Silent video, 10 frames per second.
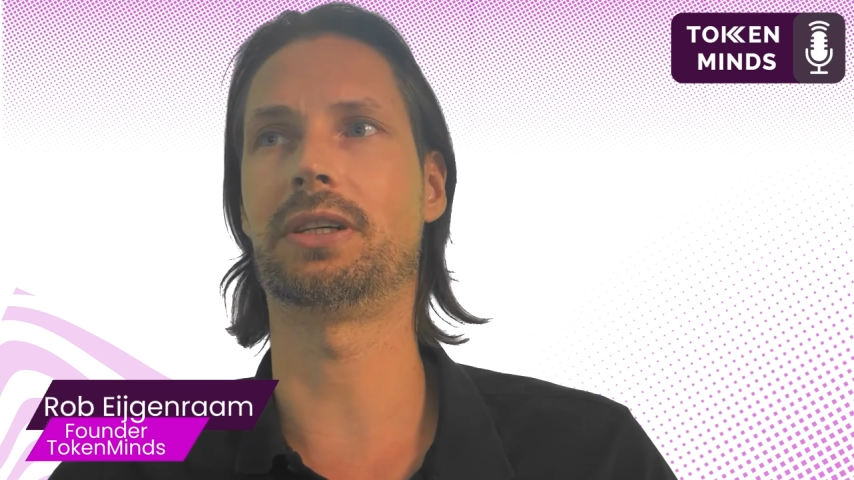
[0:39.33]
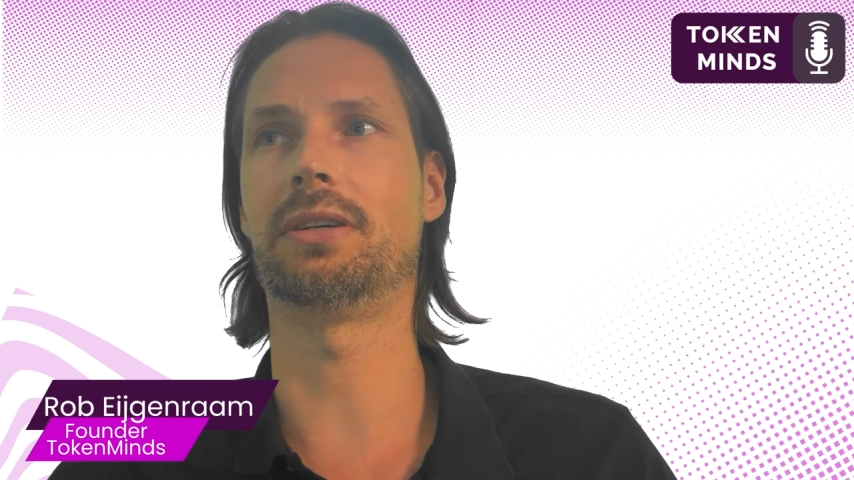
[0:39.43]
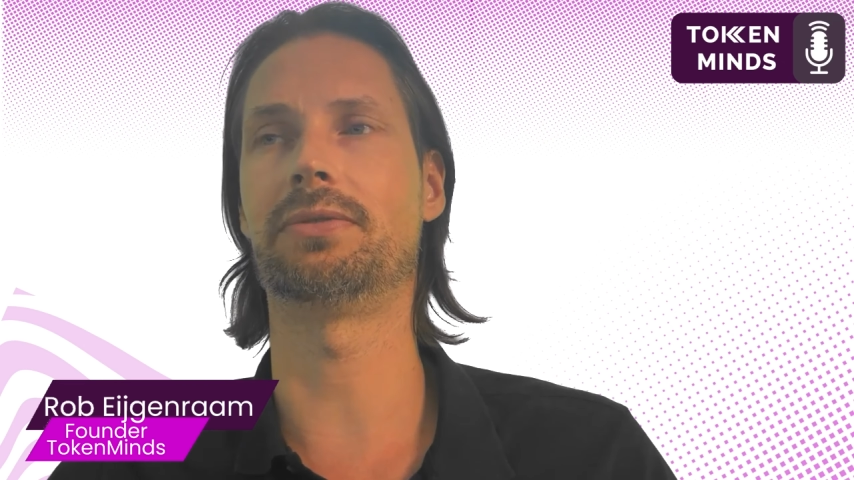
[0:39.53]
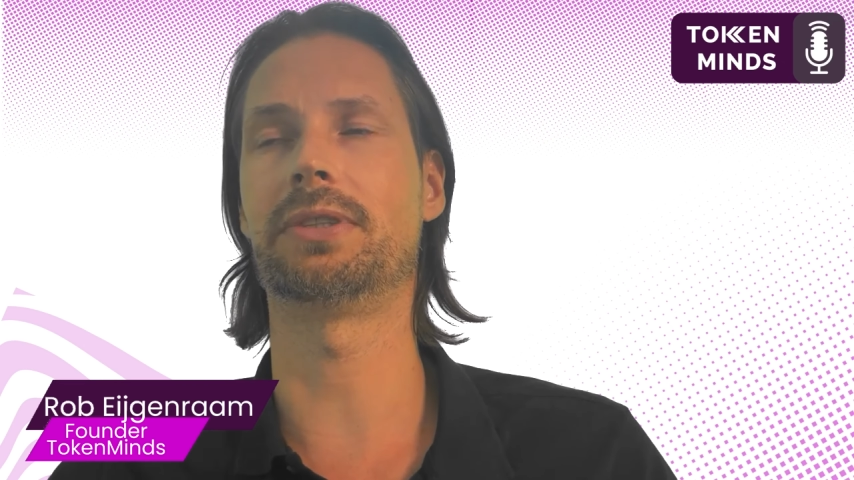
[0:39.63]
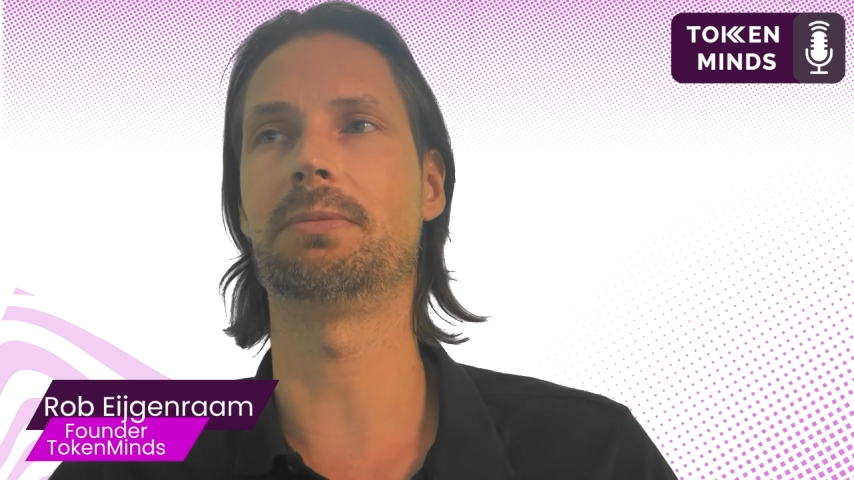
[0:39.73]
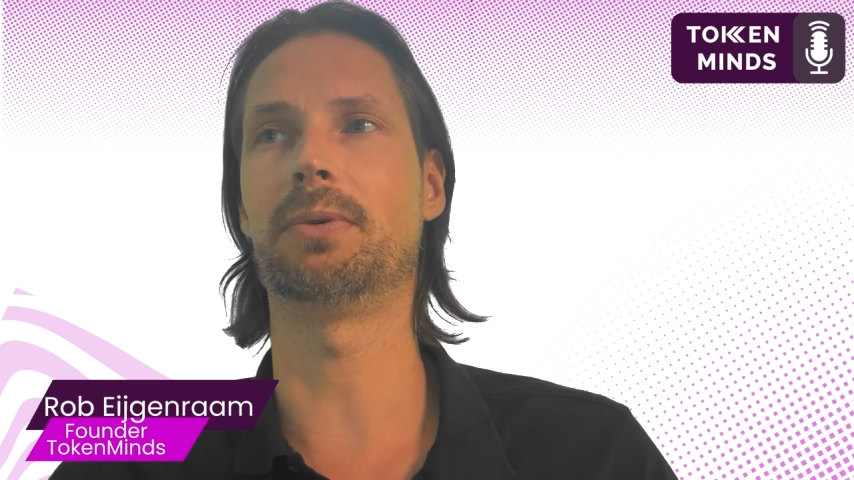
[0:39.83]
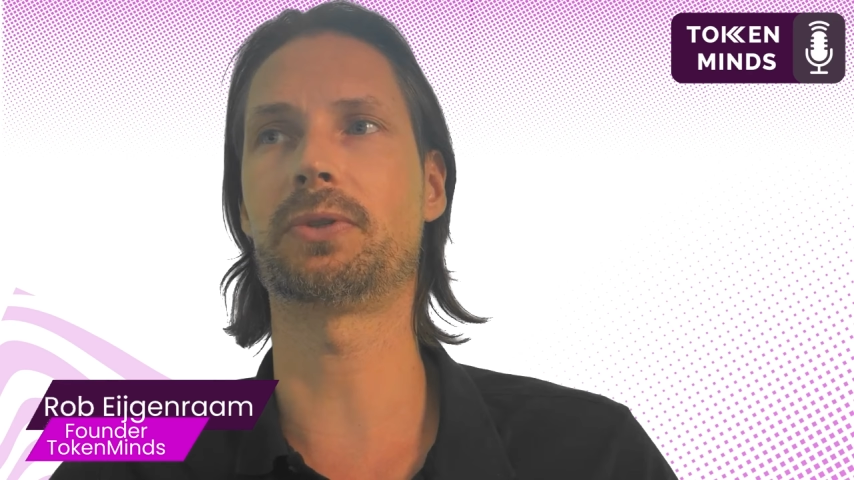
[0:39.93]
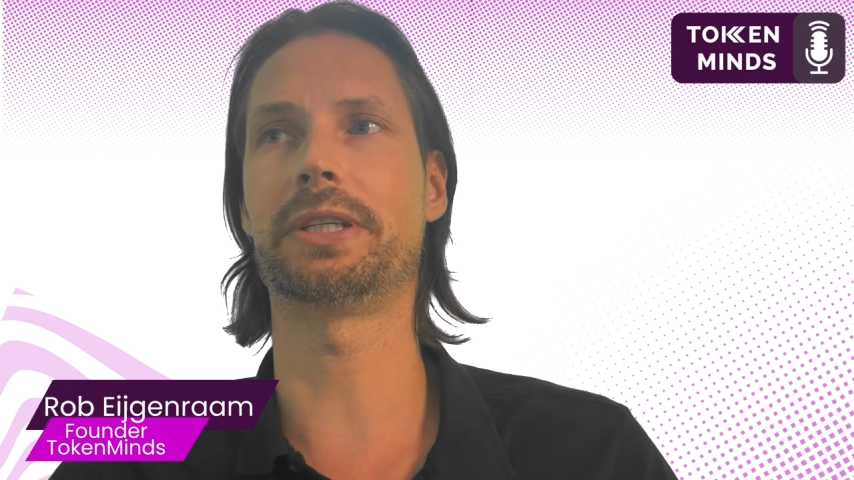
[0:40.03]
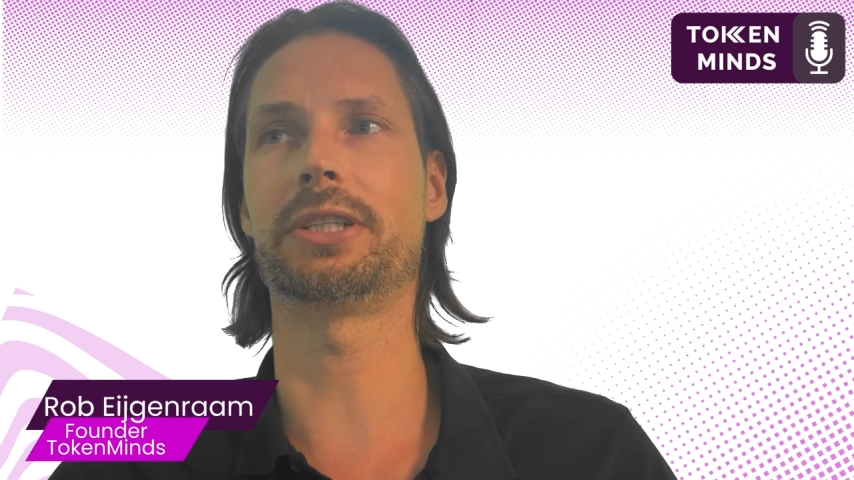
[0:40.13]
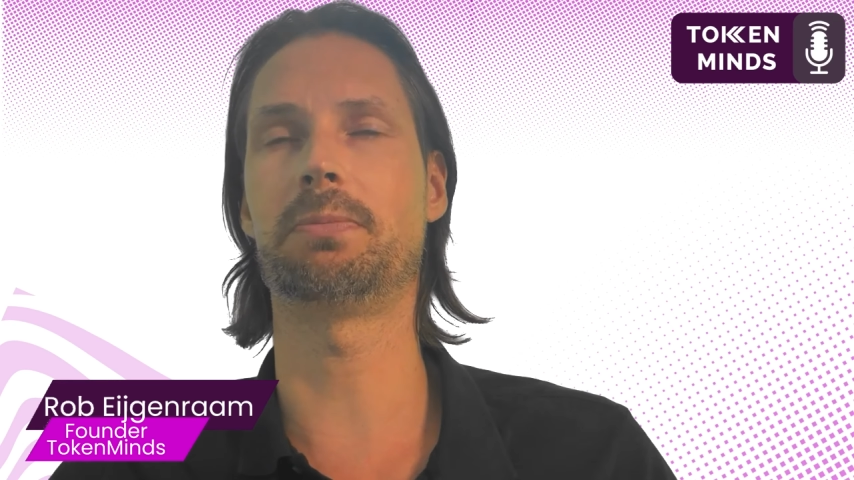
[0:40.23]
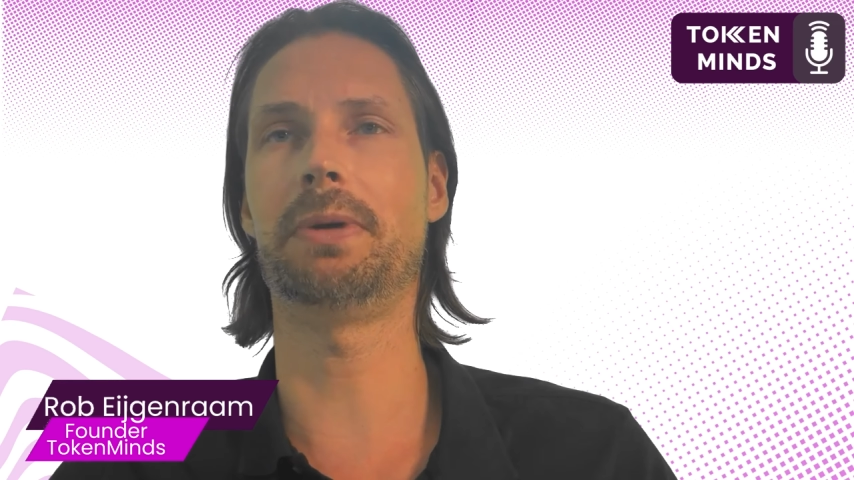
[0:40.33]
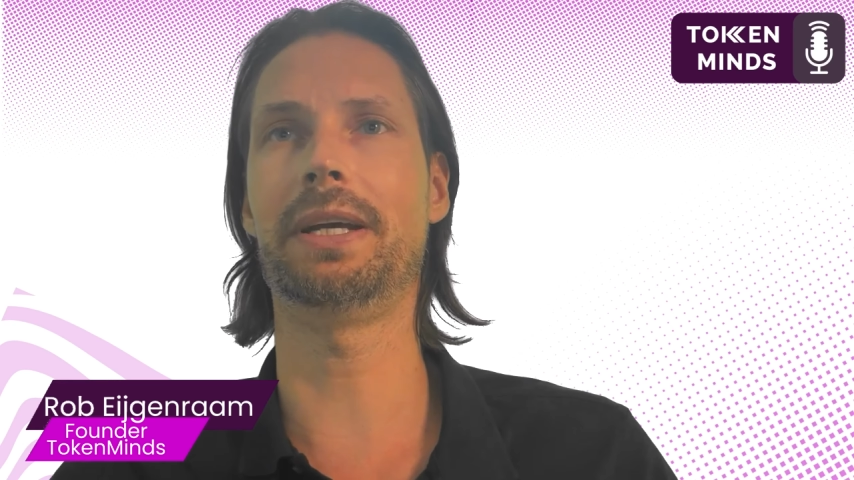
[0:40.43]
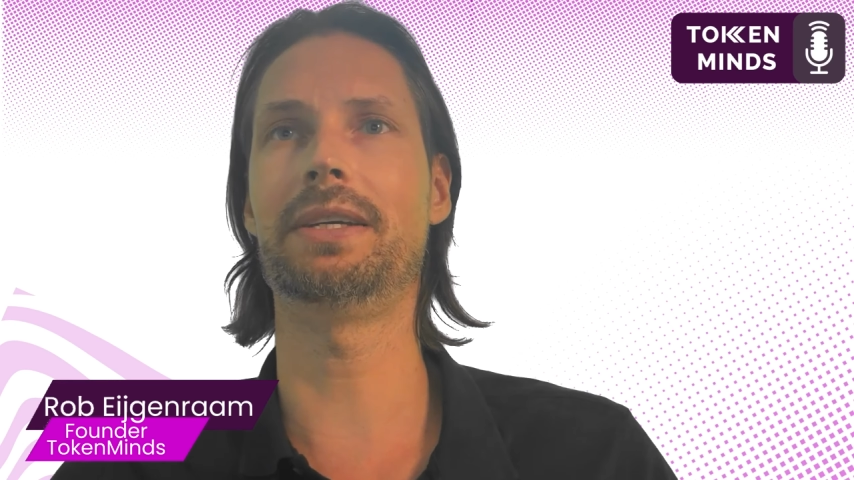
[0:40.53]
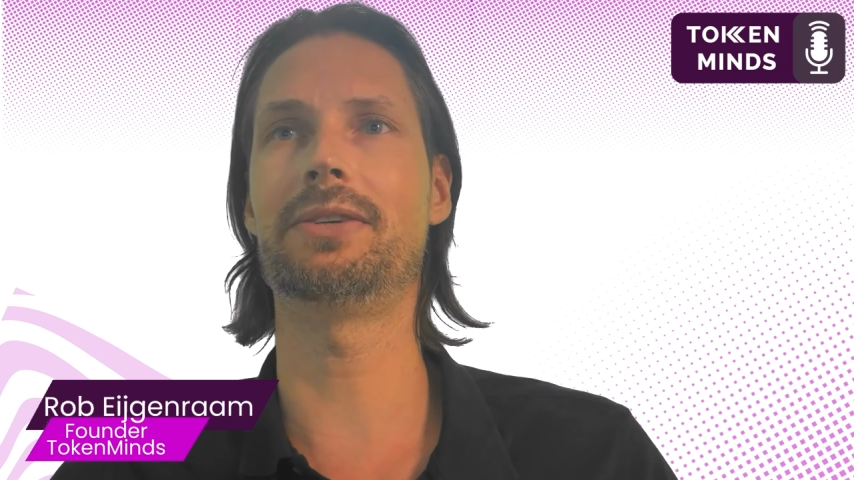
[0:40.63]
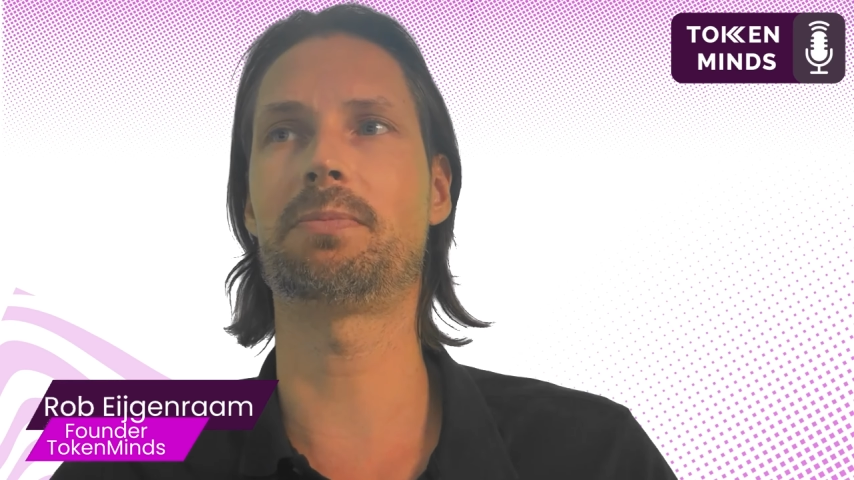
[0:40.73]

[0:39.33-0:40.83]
of the blockchain space,